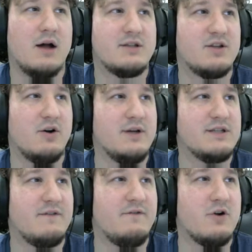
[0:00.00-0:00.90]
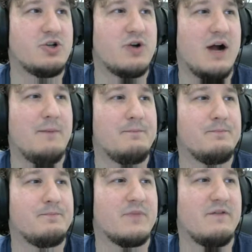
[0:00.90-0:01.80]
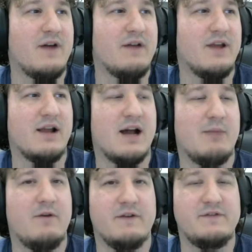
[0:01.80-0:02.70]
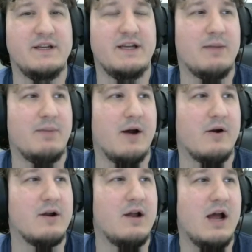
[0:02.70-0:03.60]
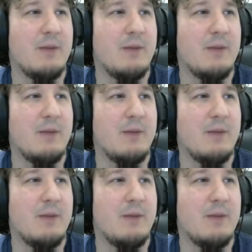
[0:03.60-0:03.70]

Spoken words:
So he's a 4-drop, 5k combo, 15k power.